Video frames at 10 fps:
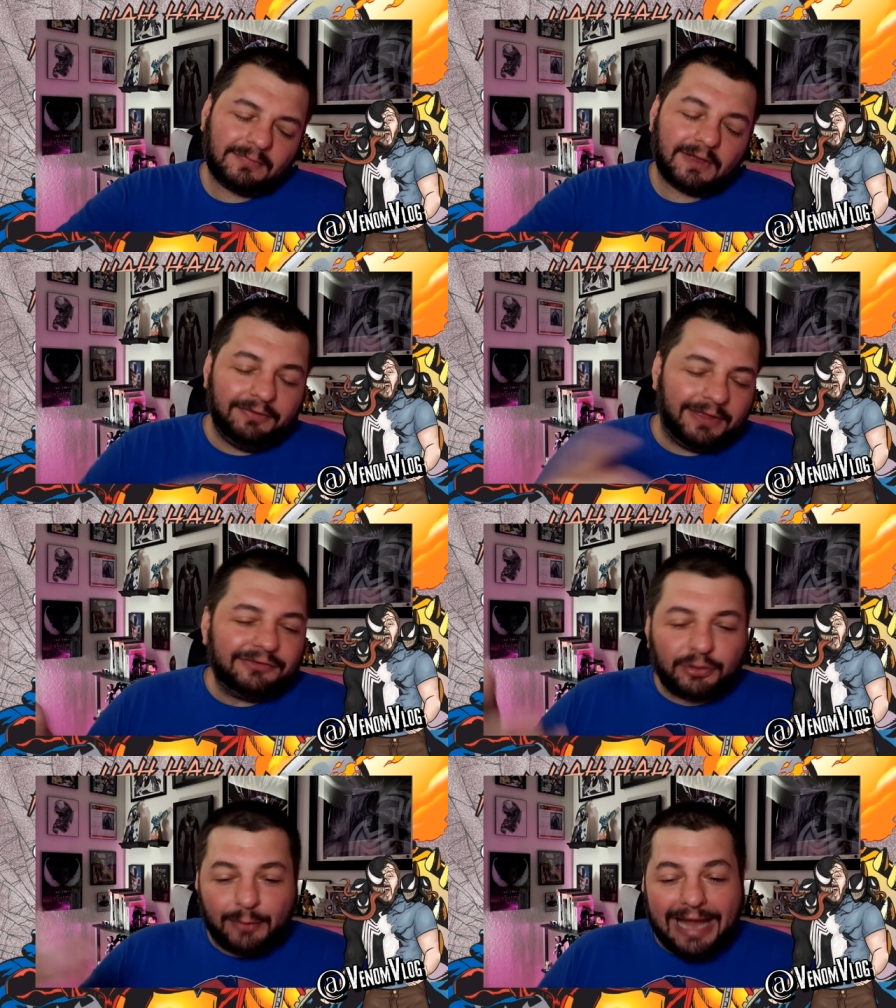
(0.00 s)
Then
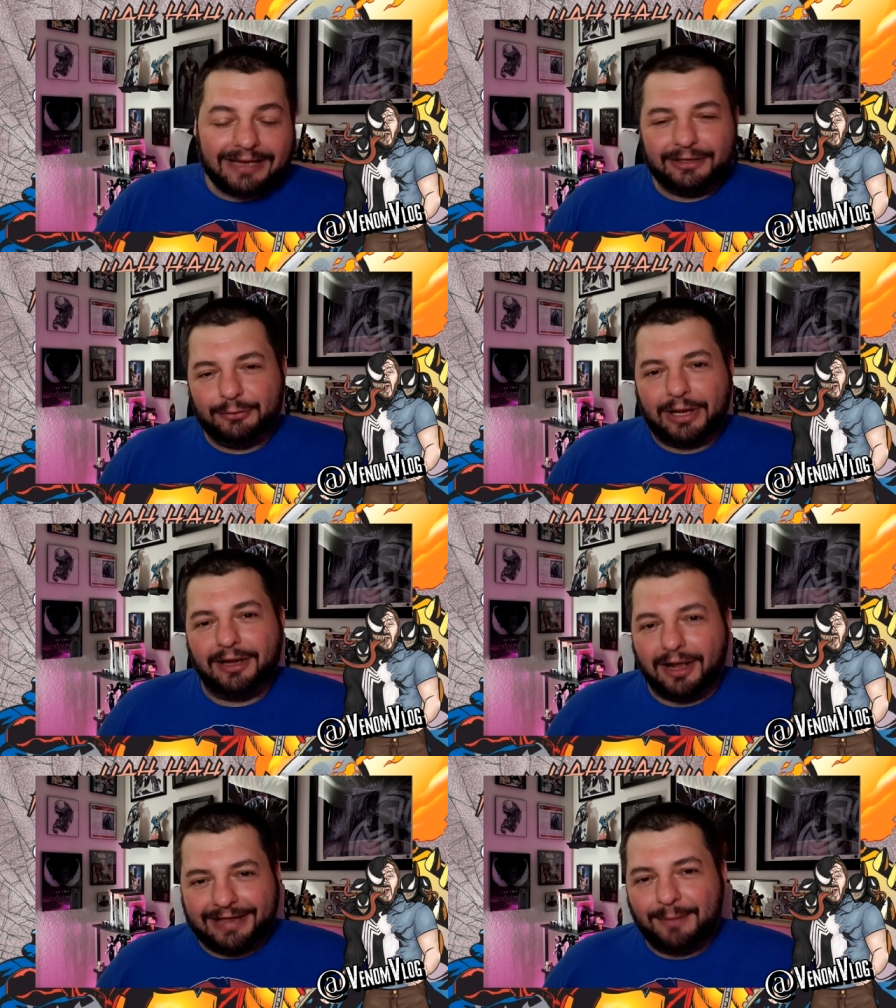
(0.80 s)
Taracnid, who got
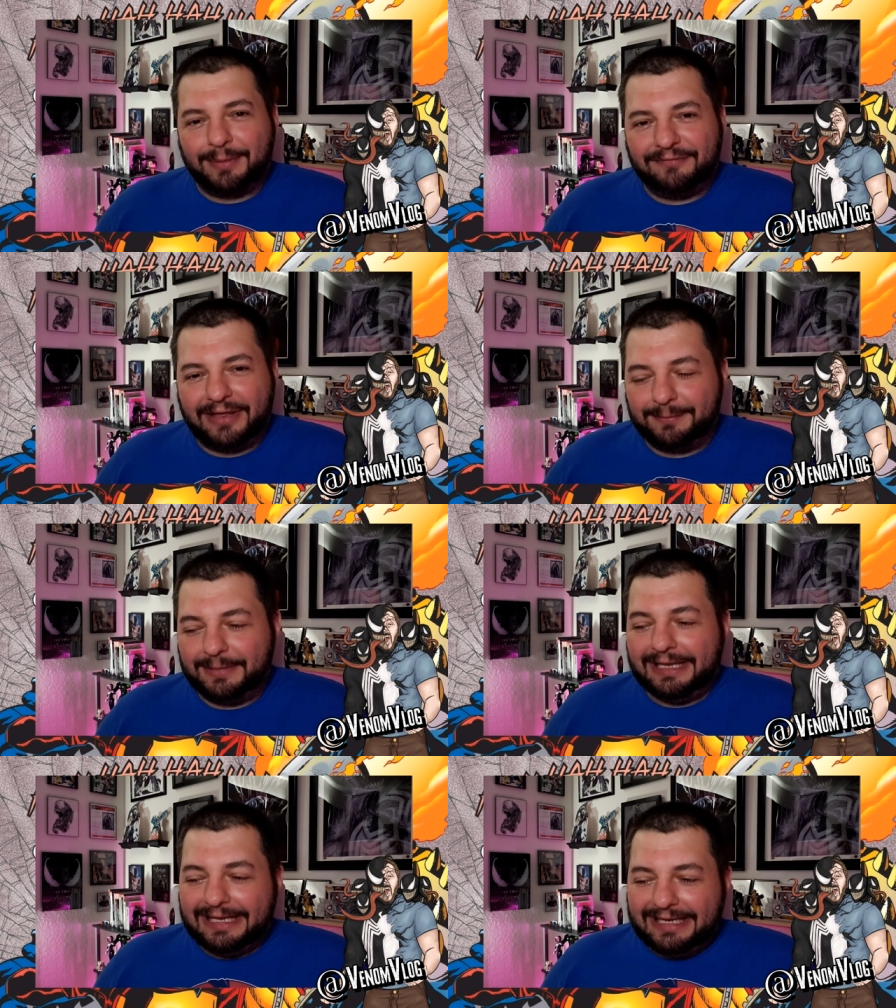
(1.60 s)
knocked out by Venom,
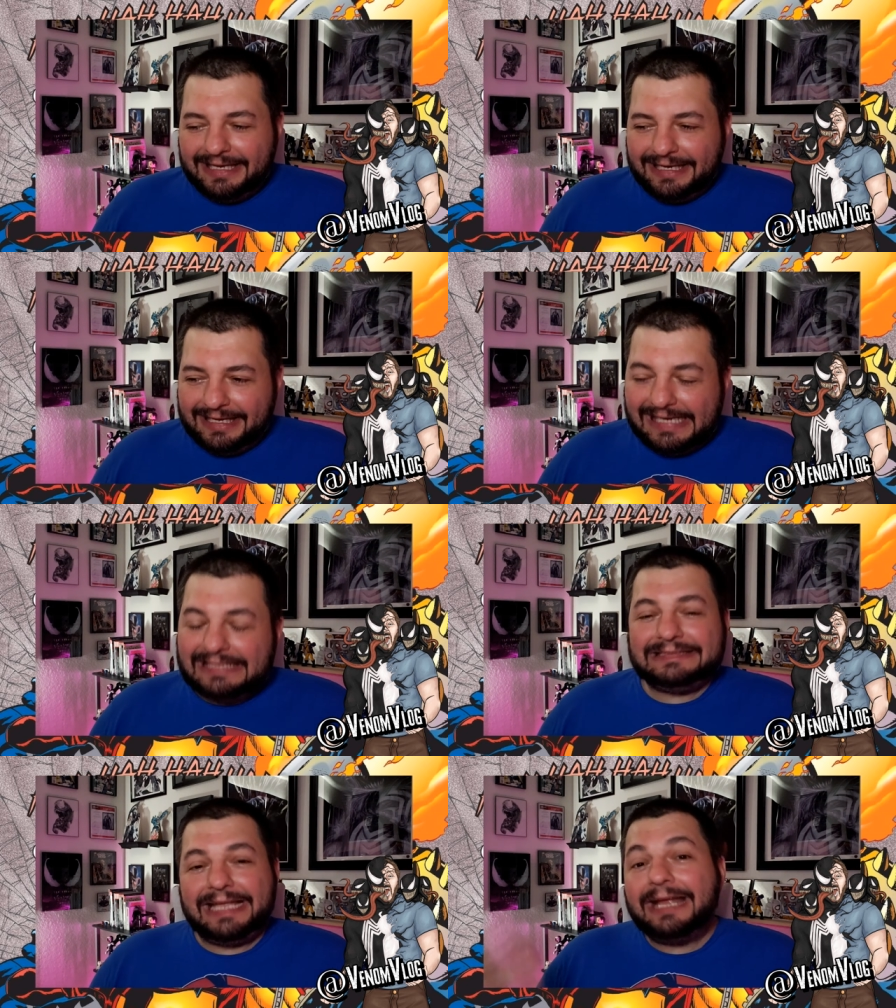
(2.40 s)
he
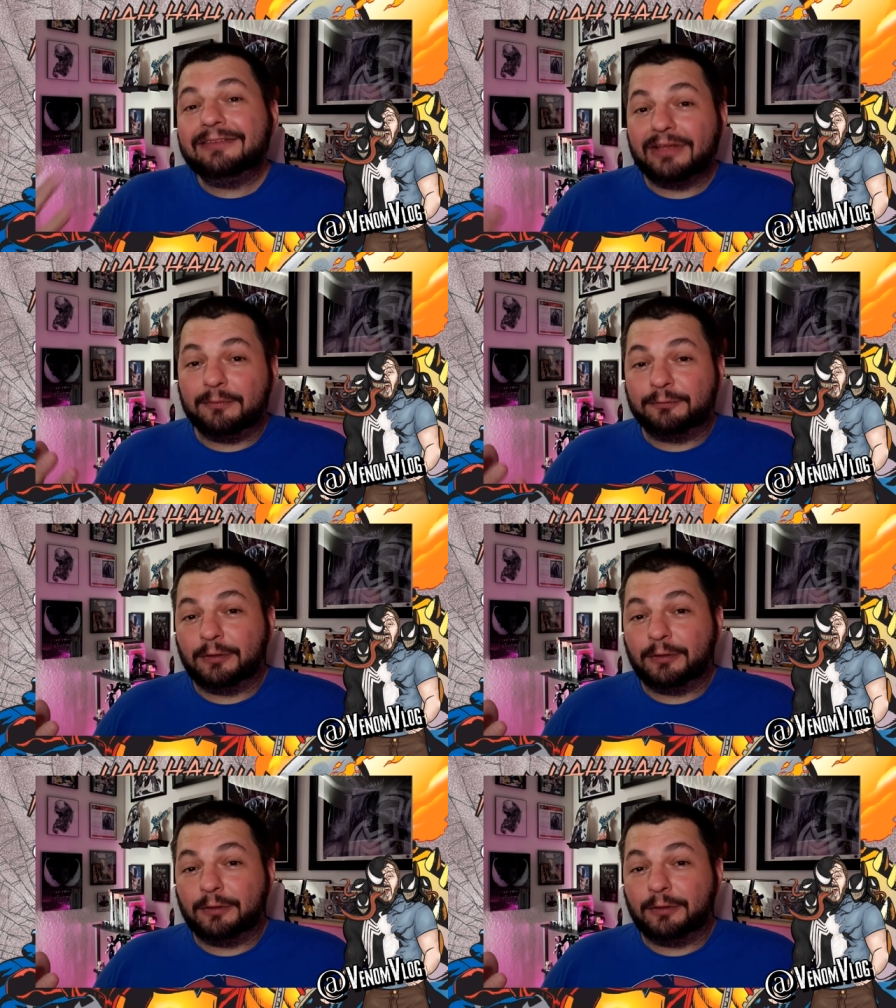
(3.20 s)
stands up for